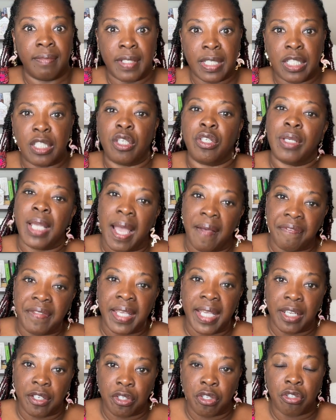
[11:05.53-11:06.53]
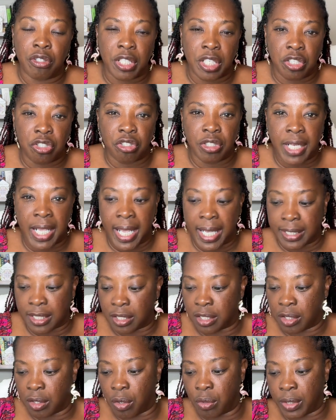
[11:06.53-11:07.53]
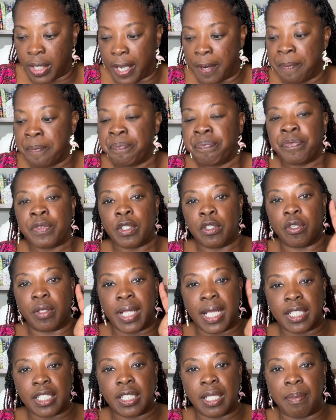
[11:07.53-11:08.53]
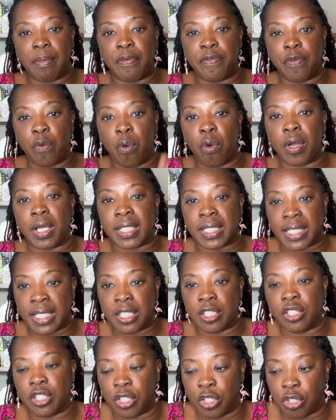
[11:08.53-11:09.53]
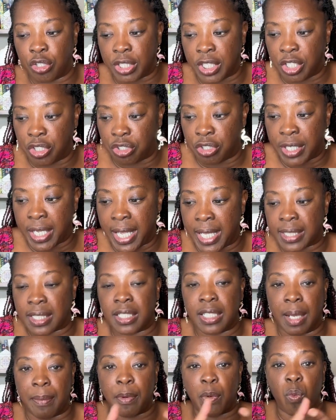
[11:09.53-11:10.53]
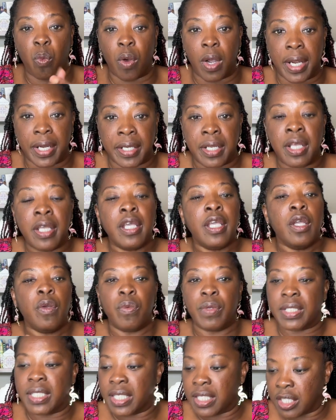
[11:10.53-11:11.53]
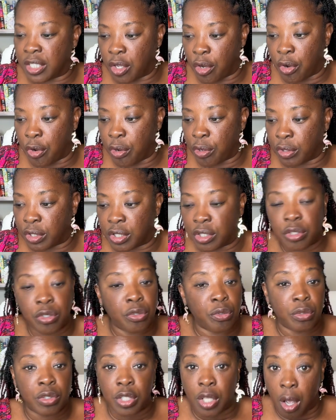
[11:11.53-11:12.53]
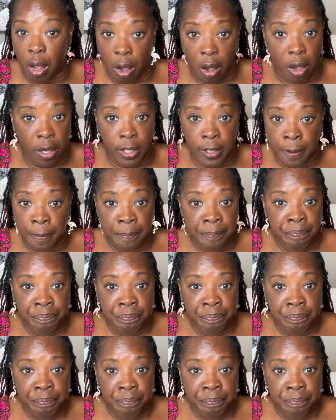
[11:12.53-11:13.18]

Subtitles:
So you have to handle your teacher tasks. Okay. So that's number 4, attend to your teacher task. Number 1, resist the urge to talk.